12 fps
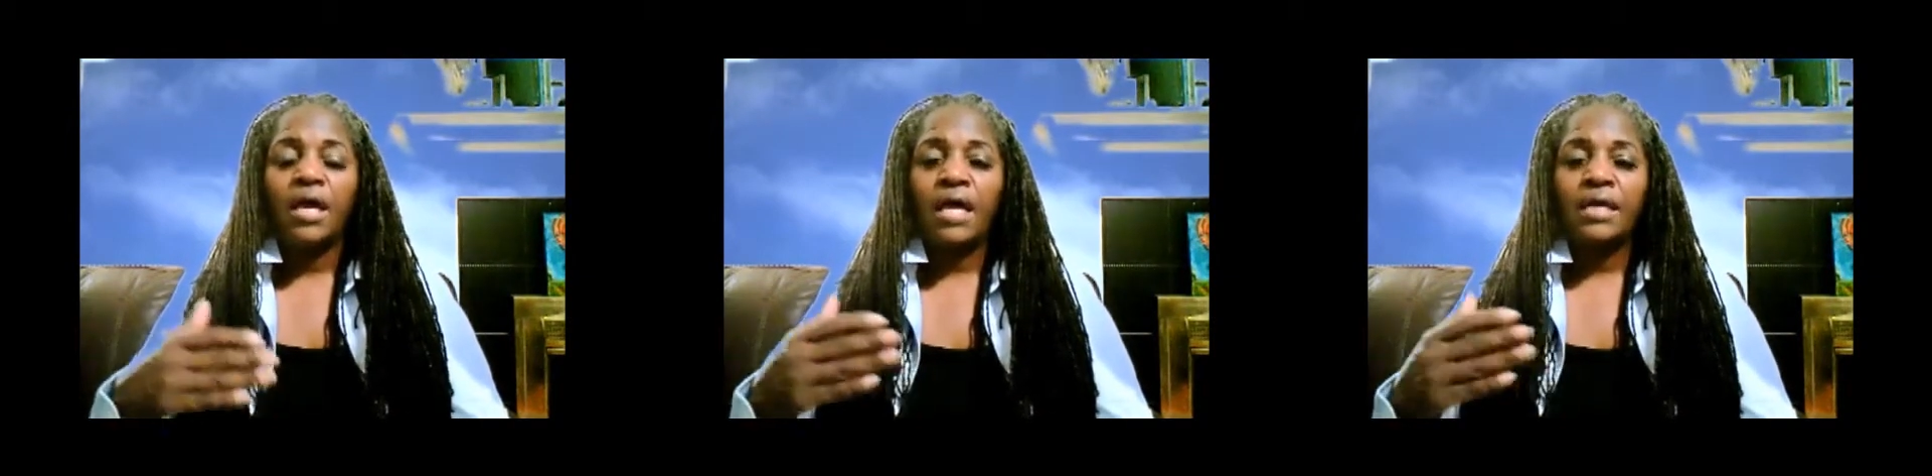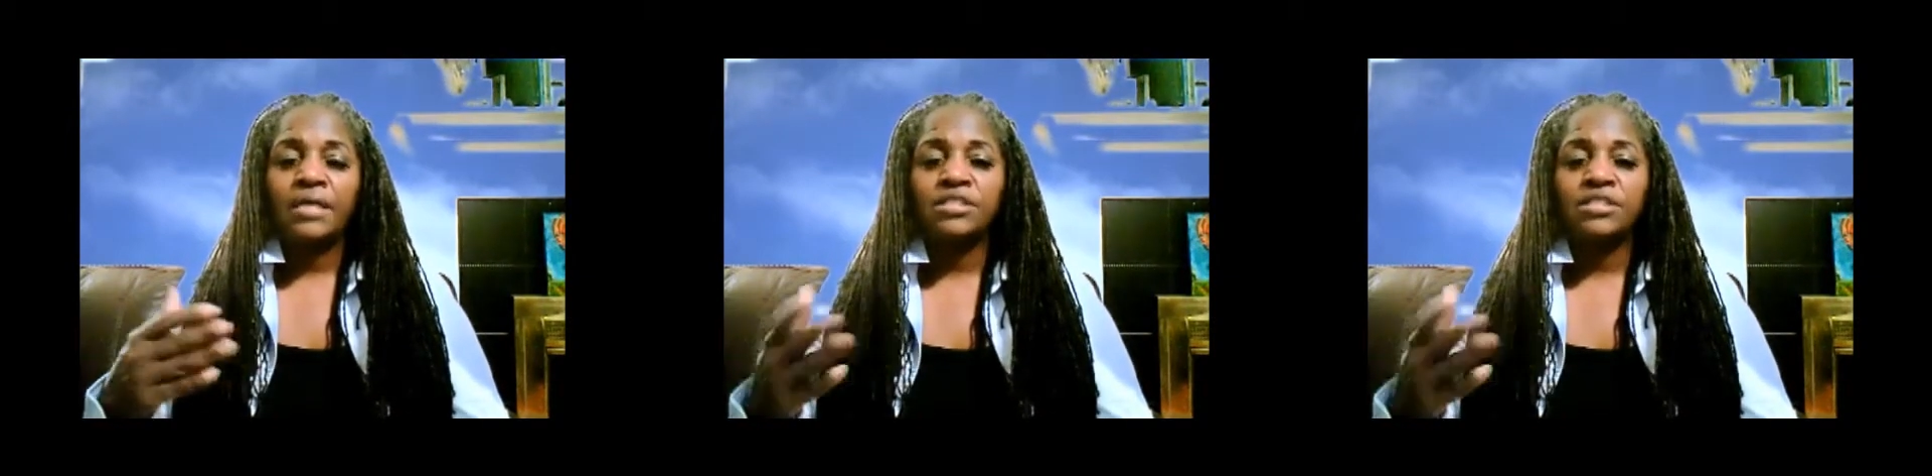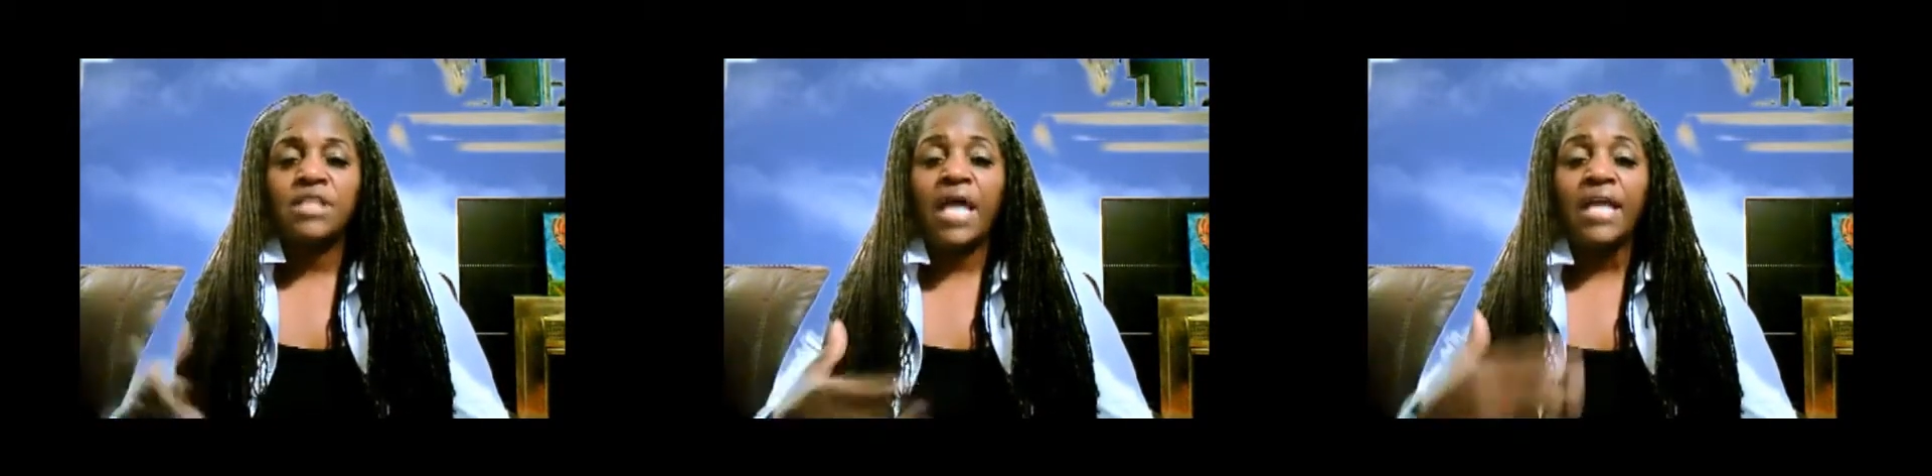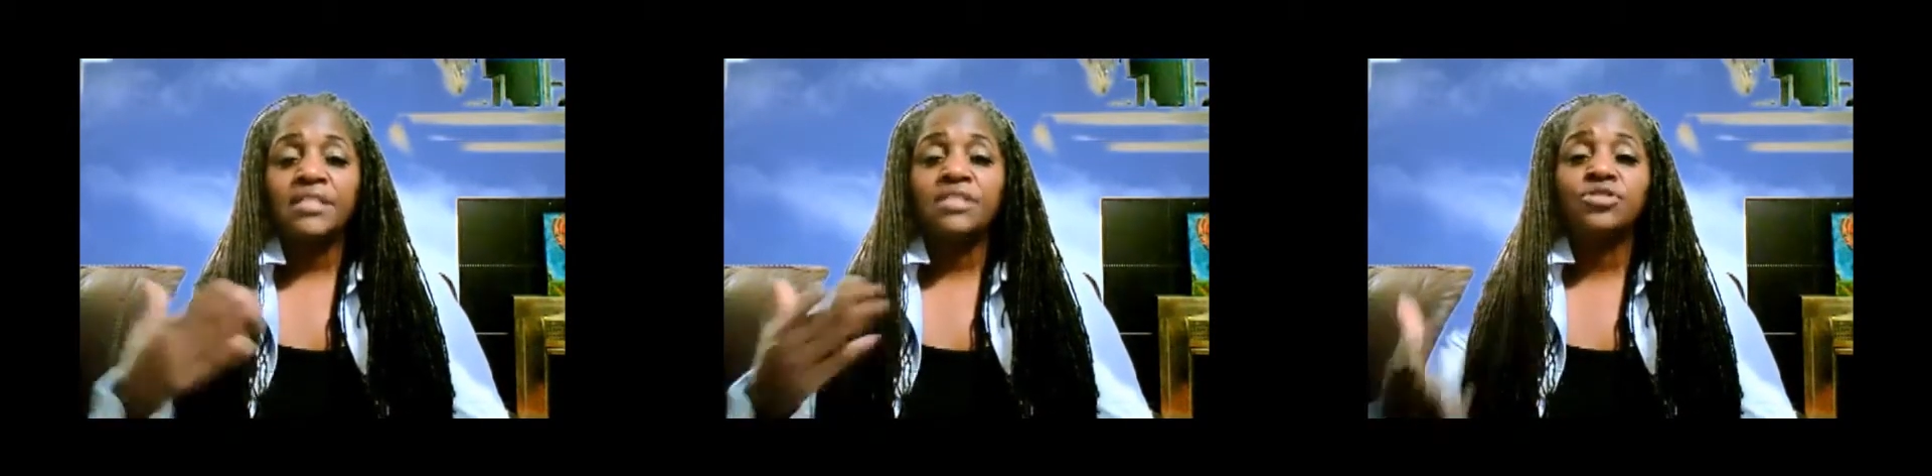It's
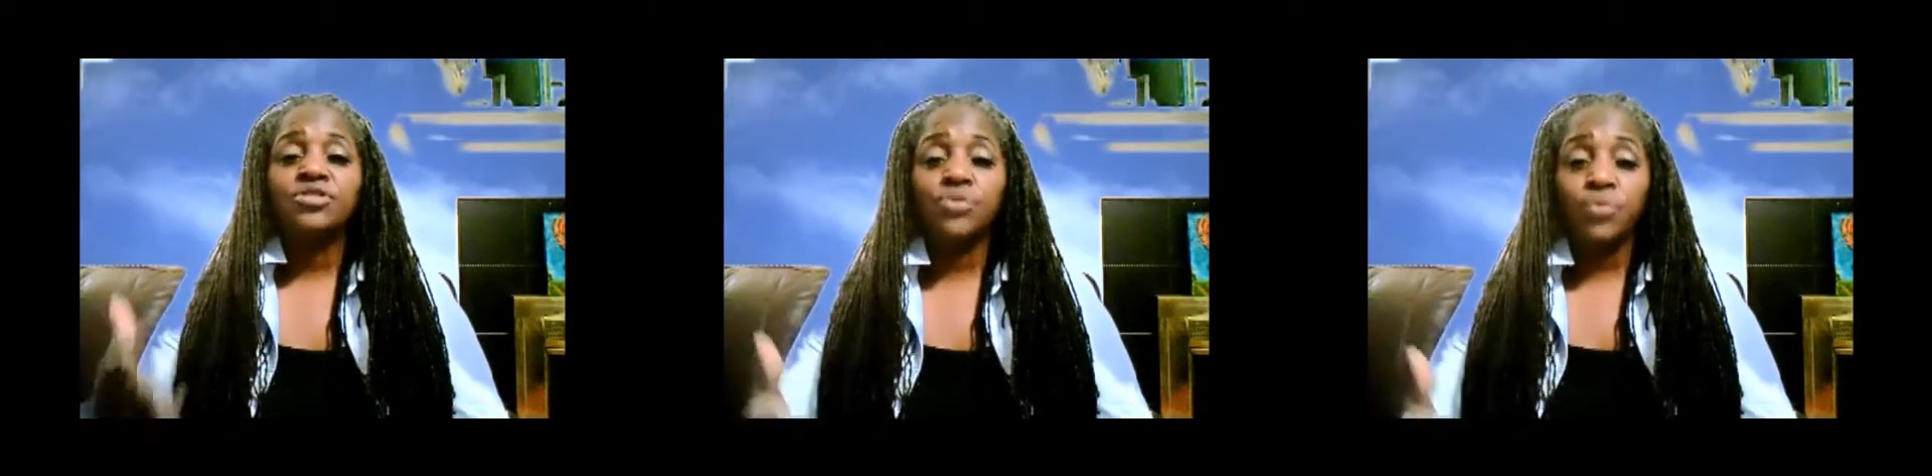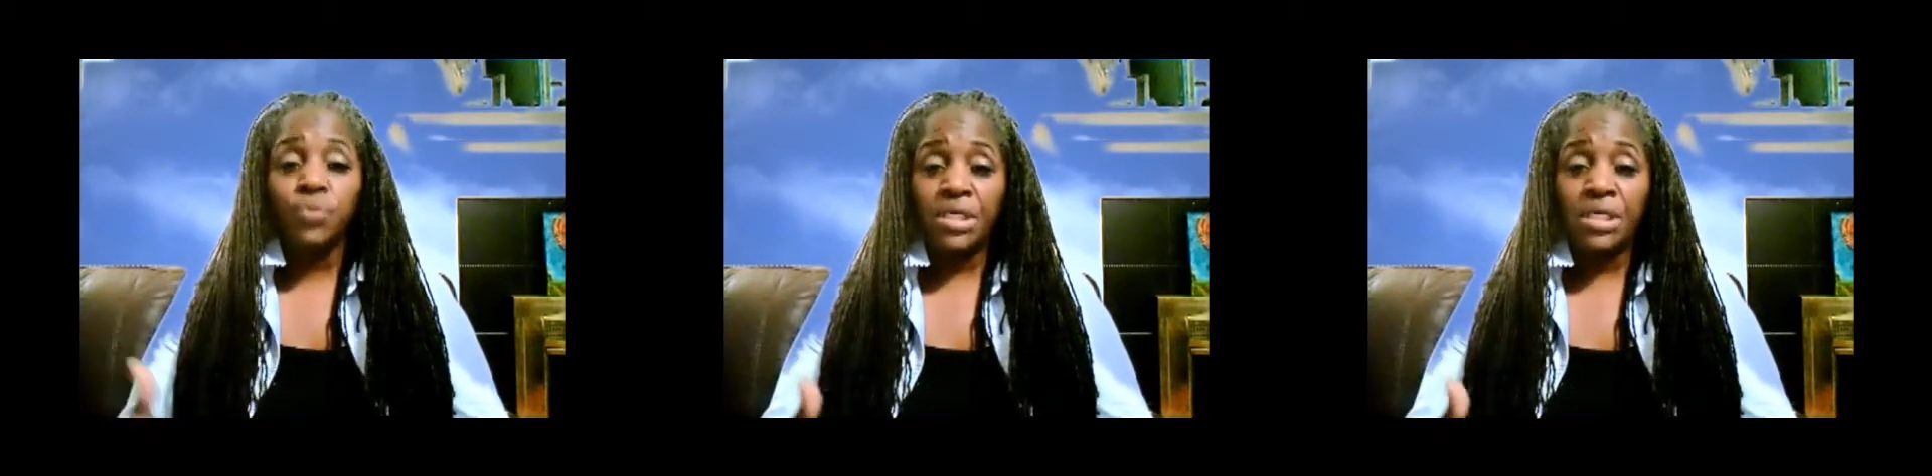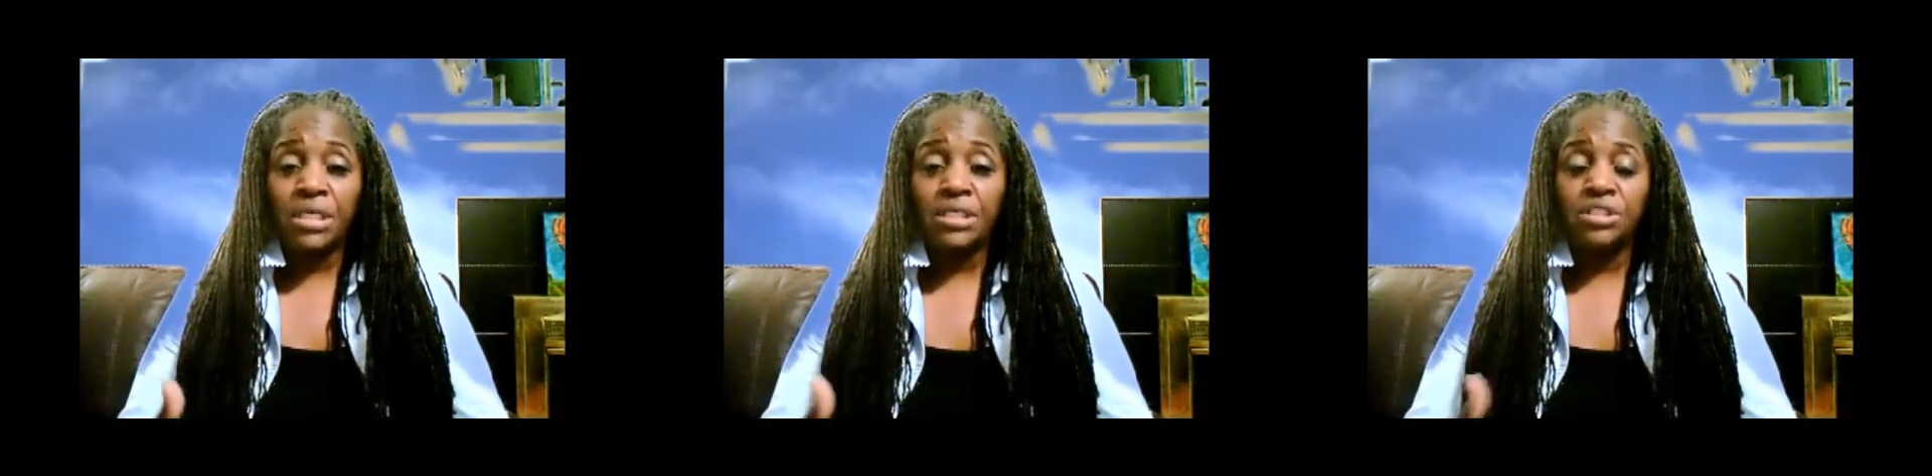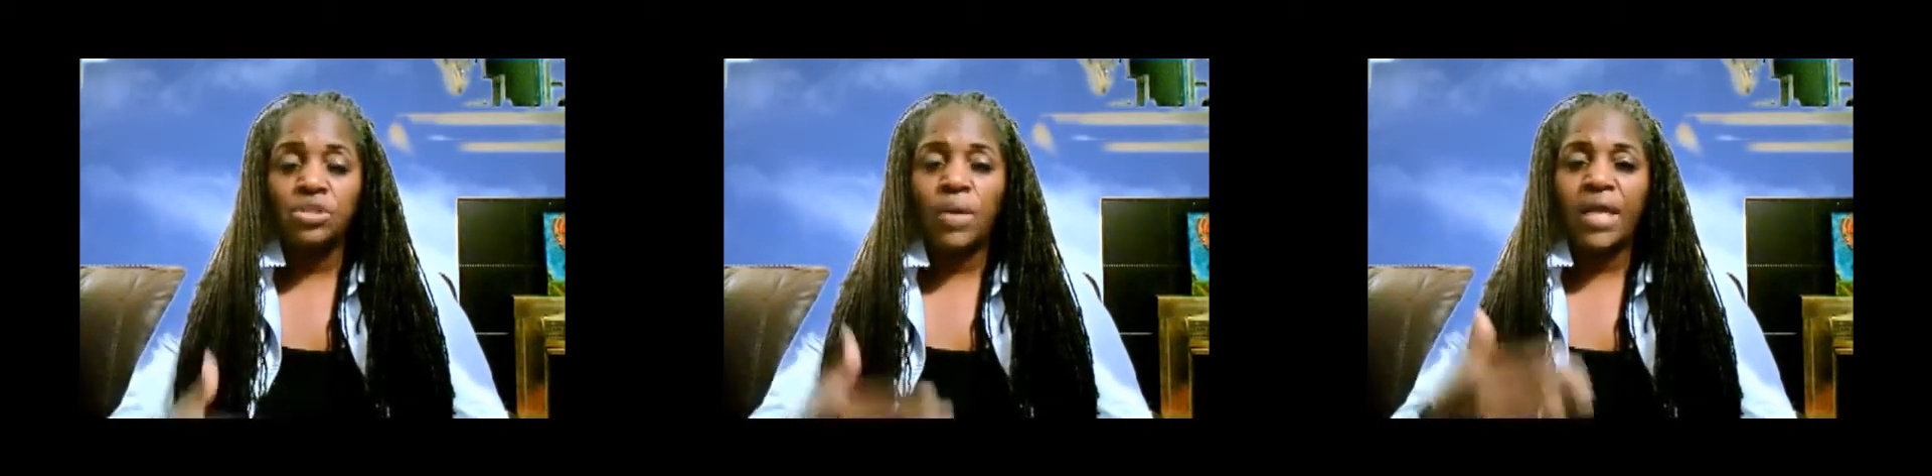nice and serene,
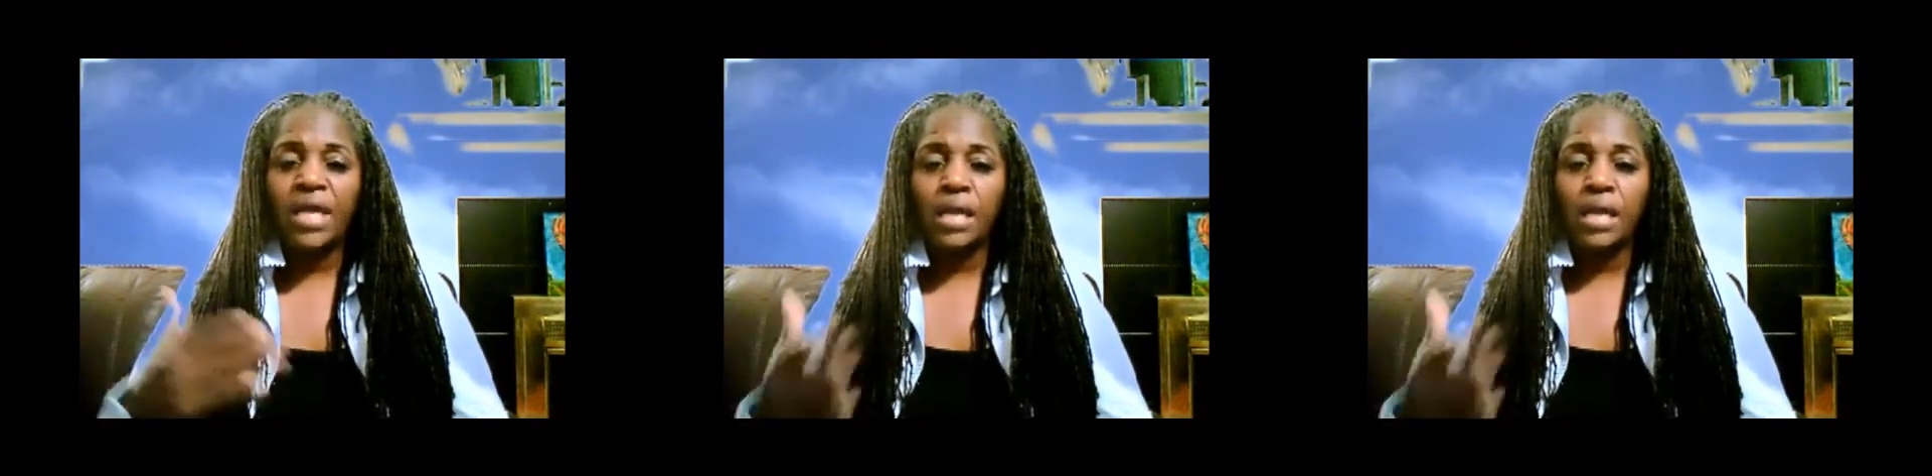so